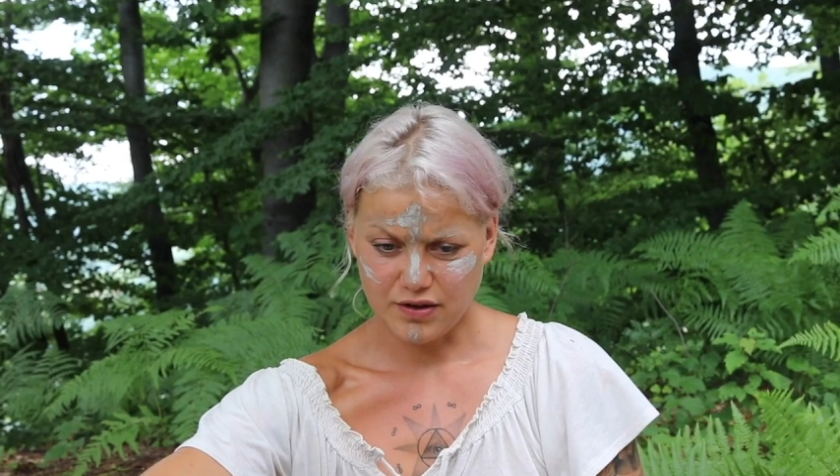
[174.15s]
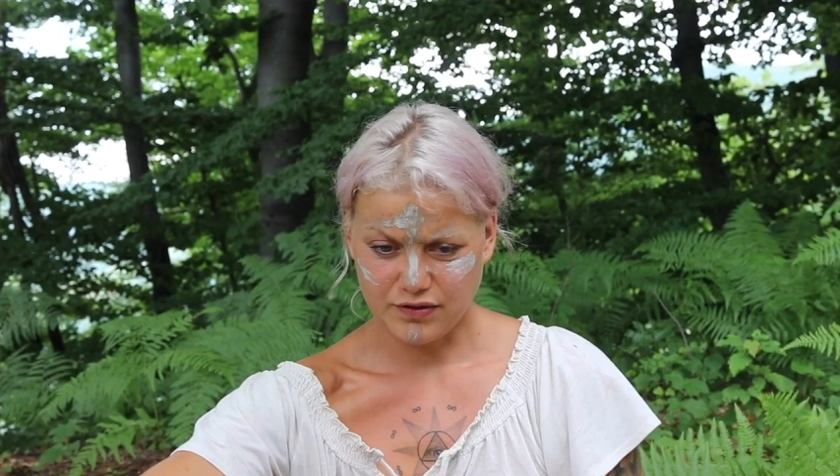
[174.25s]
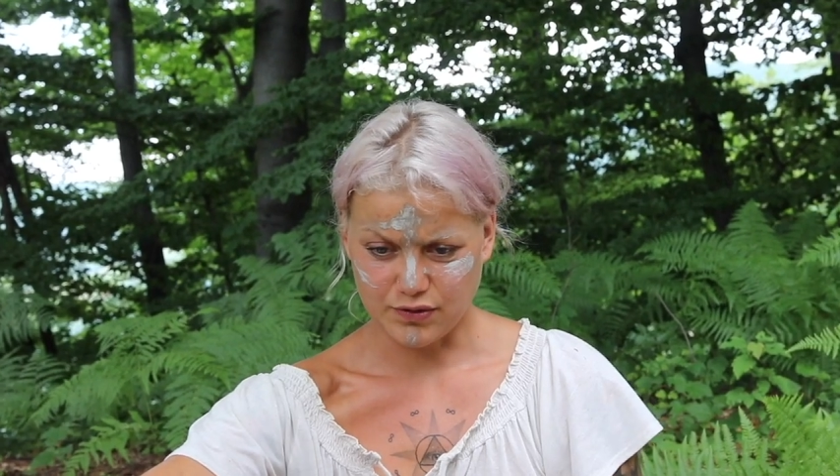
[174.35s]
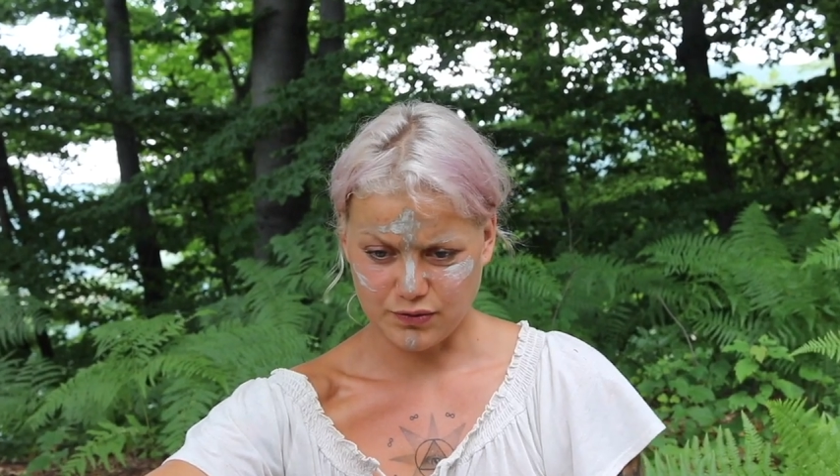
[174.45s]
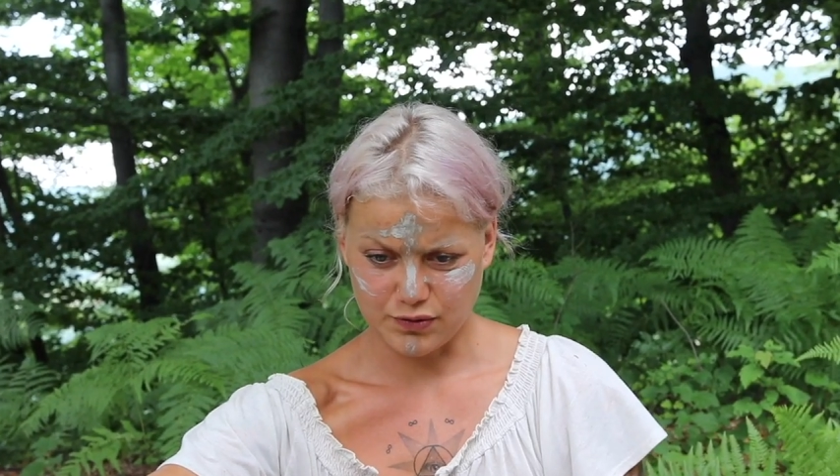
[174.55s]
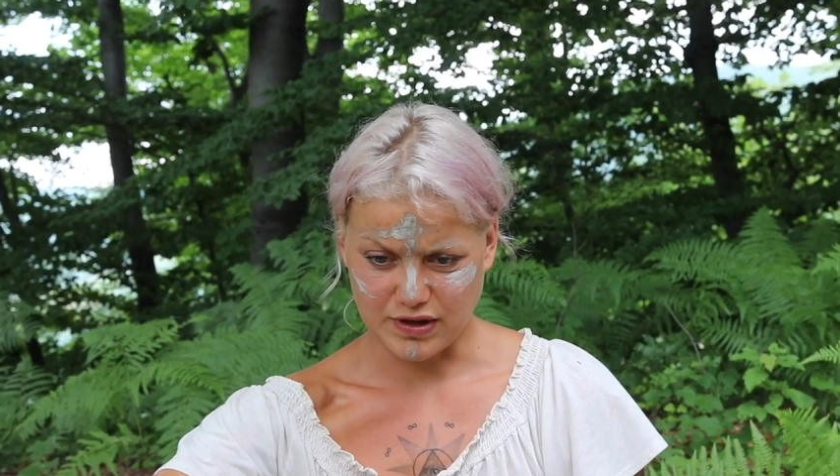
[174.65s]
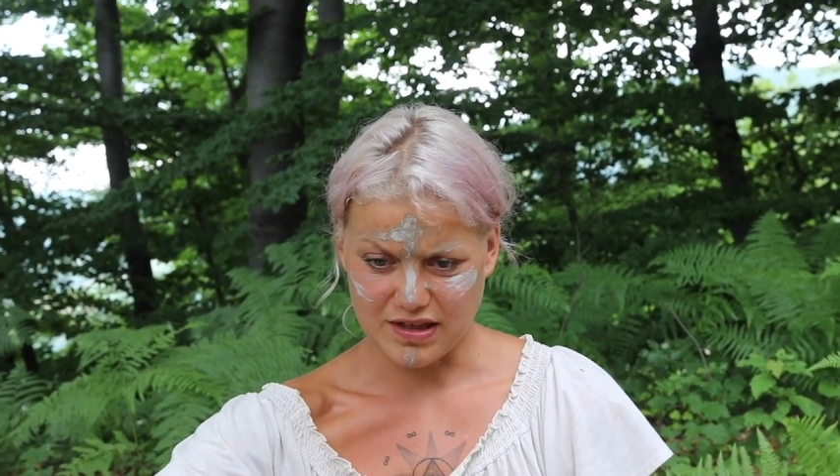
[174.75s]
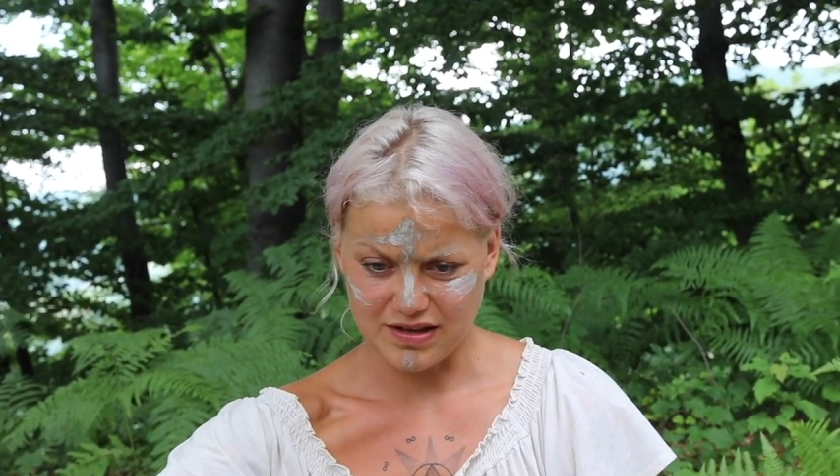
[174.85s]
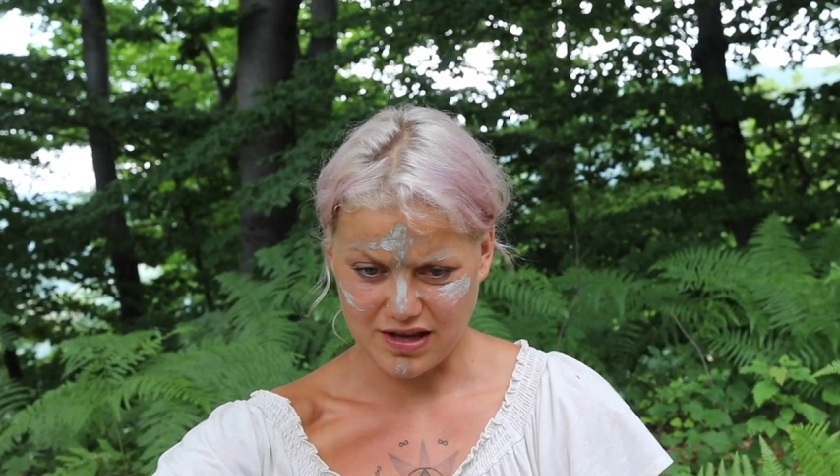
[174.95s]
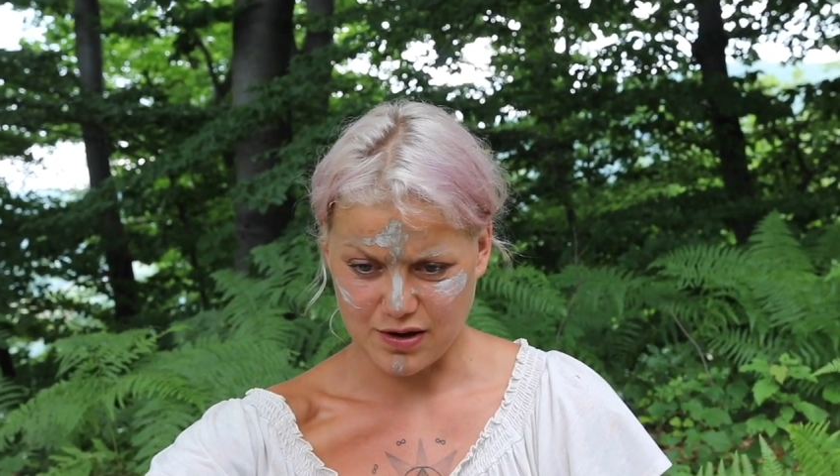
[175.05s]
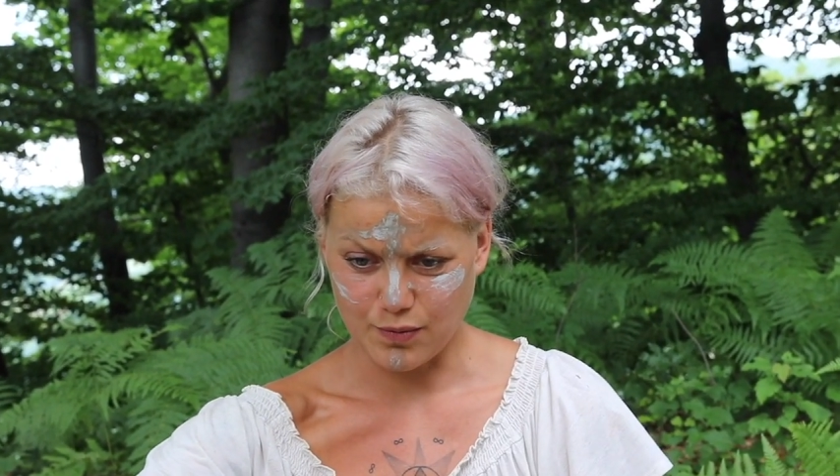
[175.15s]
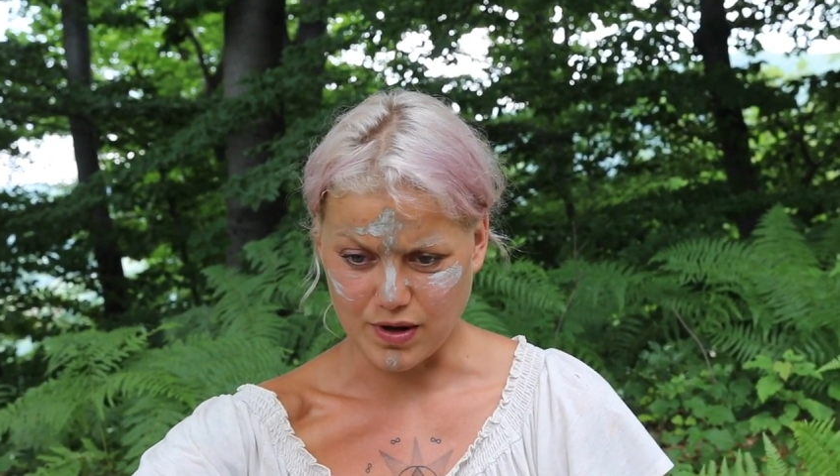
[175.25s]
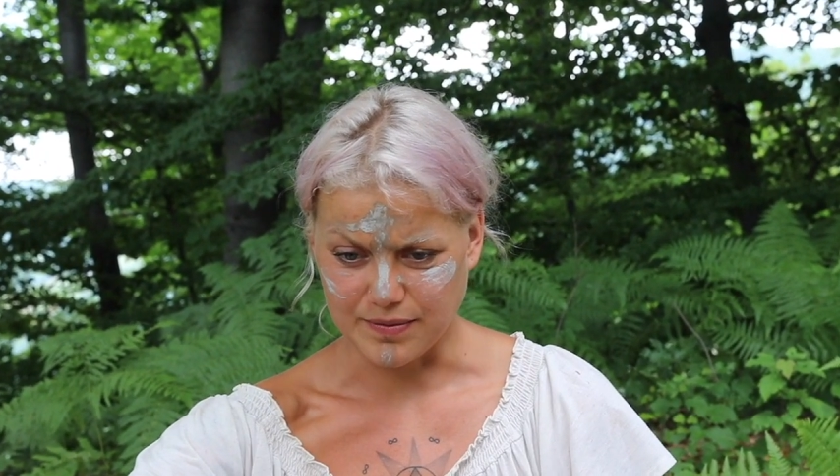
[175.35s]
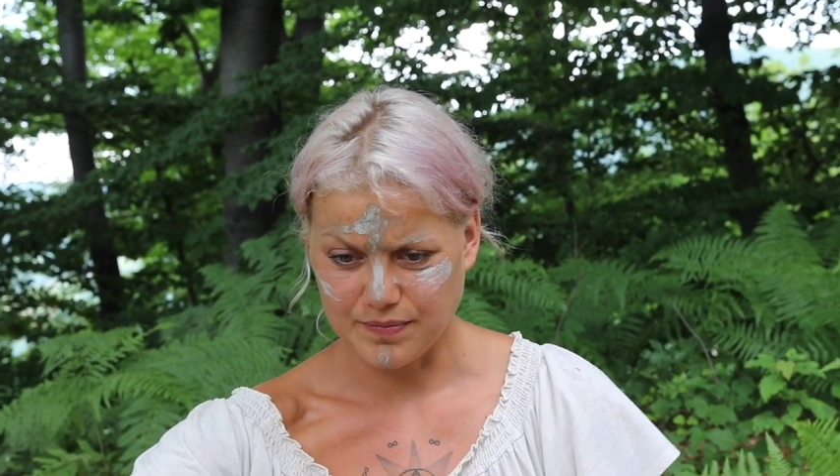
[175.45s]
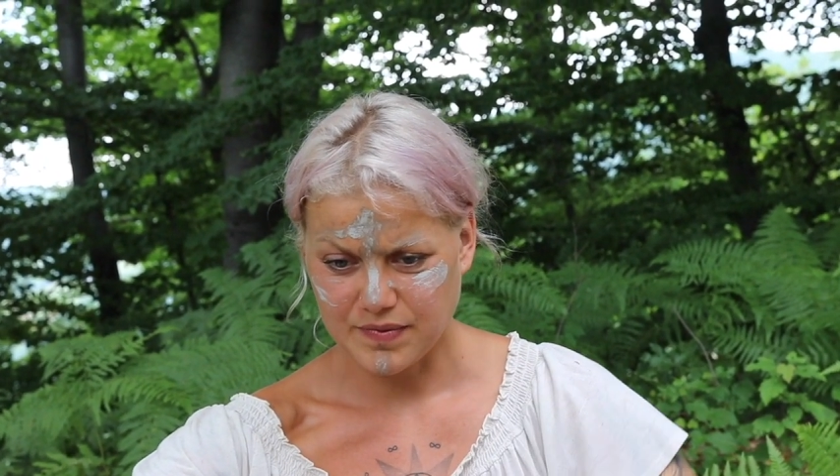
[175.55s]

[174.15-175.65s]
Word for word: So together they are one.